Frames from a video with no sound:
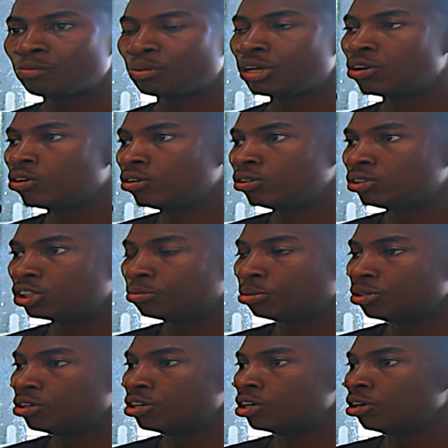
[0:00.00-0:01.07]
being an
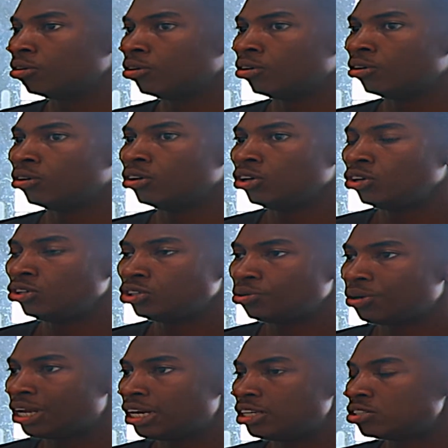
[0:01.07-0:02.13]
entrepreneur or
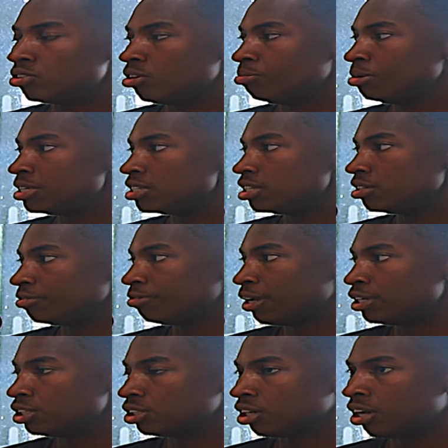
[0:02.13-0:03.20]
doing any sort of business
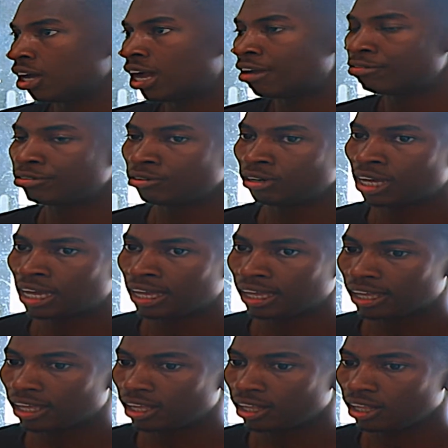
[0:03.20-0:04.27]
venture, I feel like